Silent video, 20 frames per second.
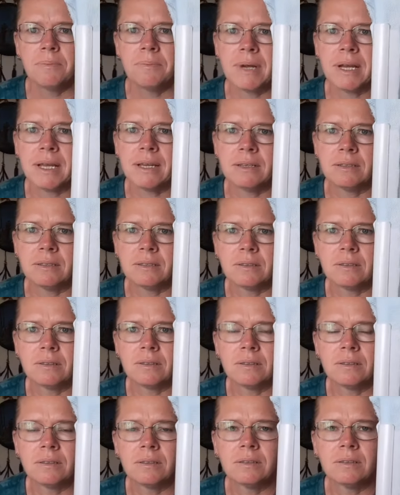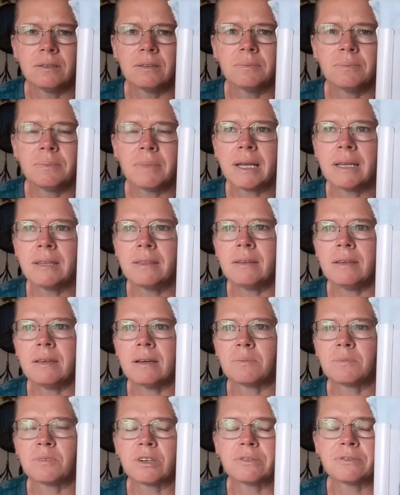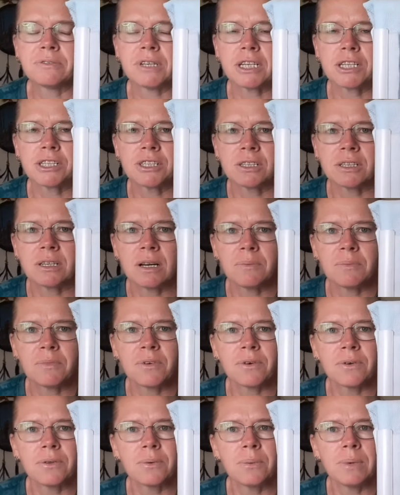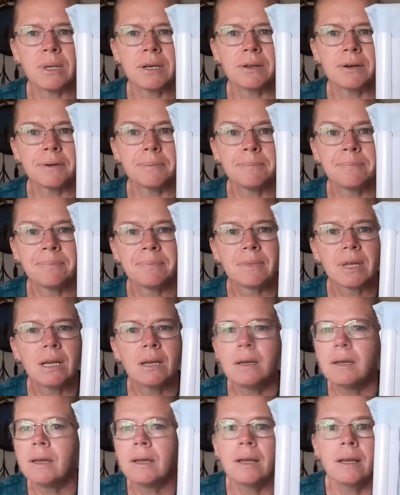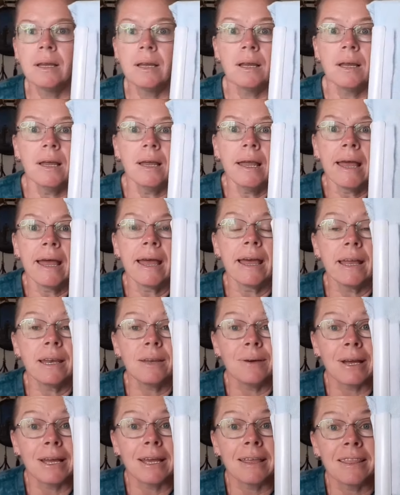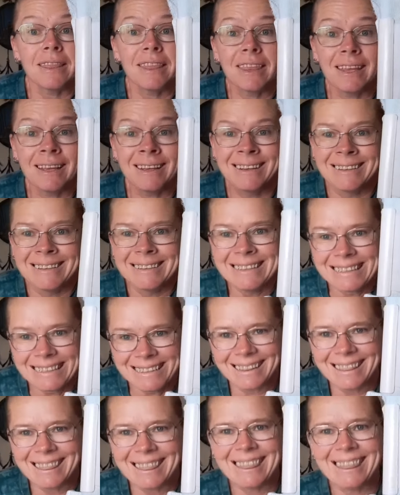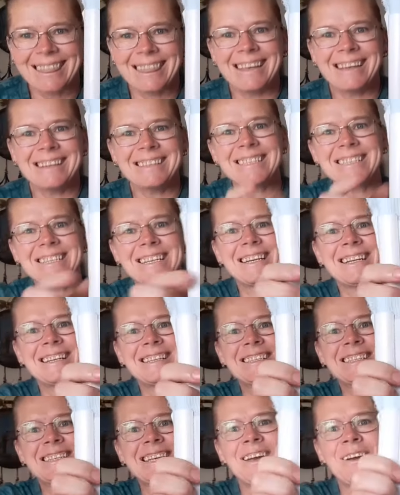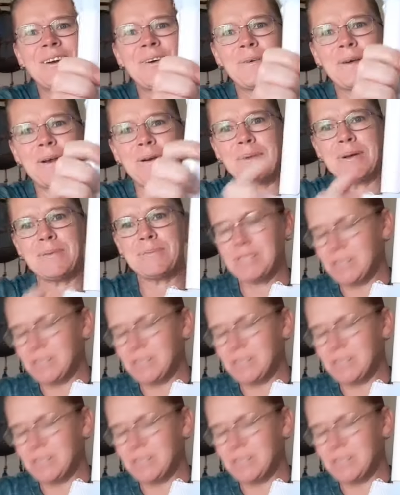made the reflection come through the window. Anyway, this is where I'm up